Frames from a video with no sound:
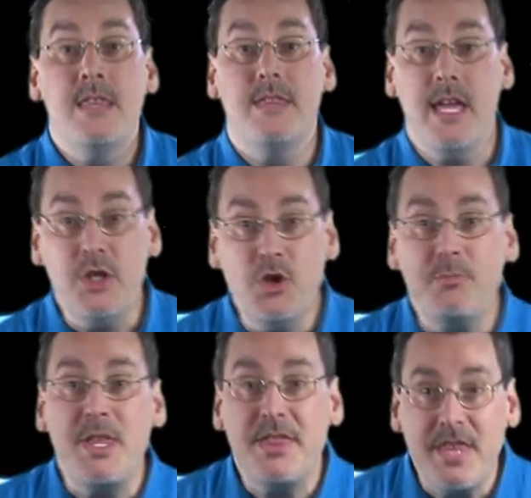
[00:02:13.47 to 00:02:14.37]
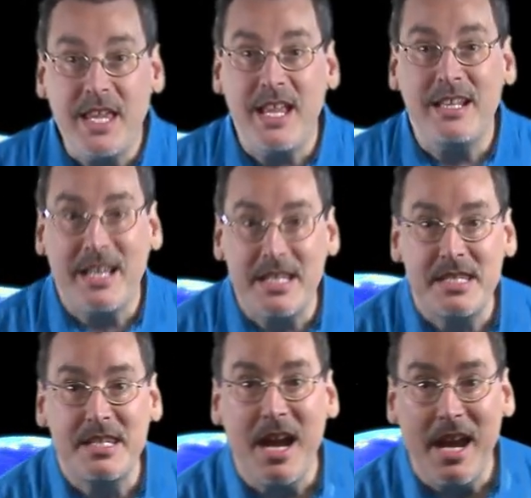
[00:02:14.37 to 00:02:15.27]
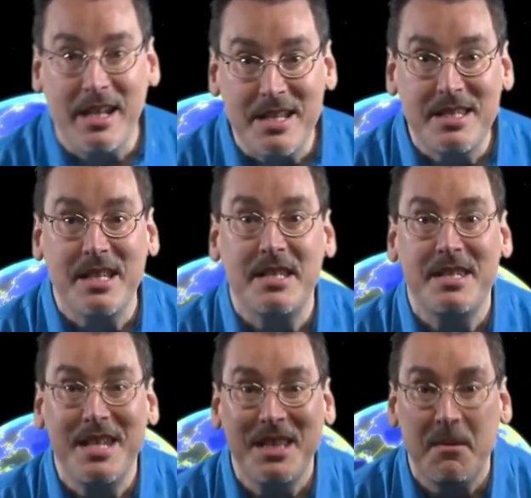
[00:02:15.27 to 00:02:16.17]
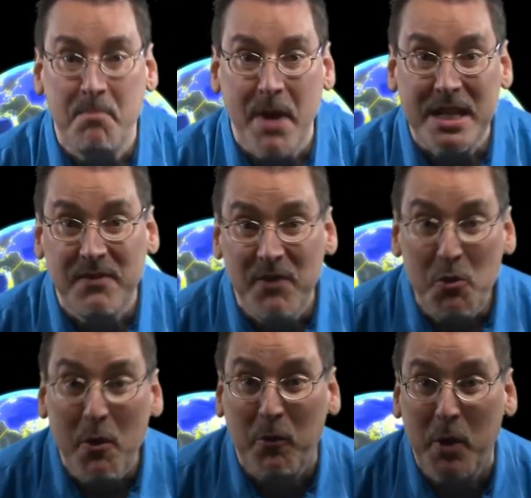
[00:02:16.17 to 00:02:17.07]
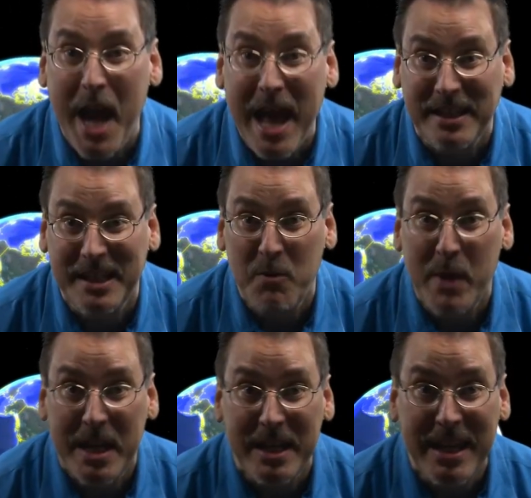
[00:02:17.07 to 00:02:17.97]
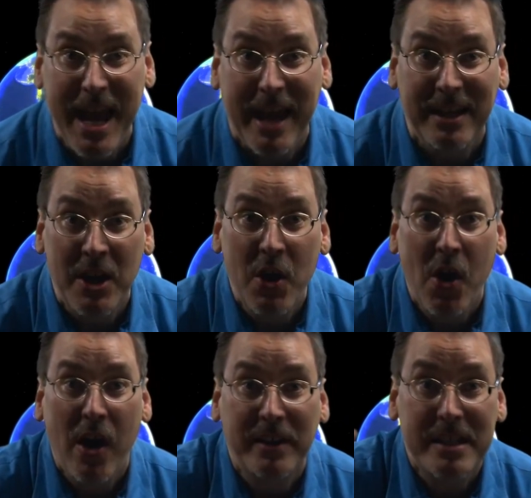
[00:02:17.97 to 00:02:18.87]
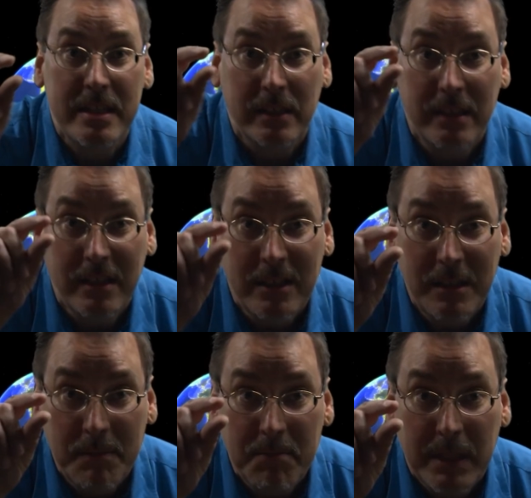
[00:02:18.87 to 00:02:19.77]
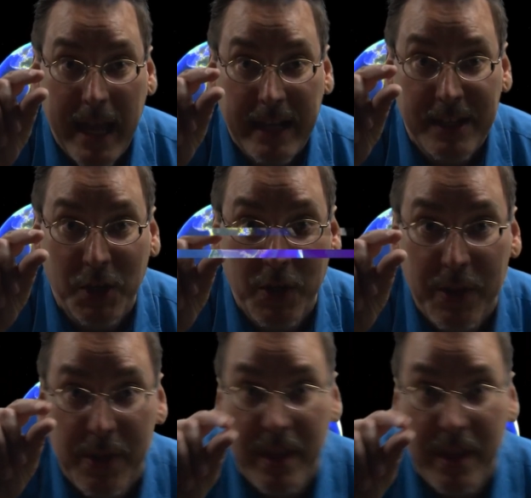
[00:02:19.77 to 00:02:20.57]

Then you'll be thinking like a scientist and seeing the best view of reality we can get on this little planet Earth.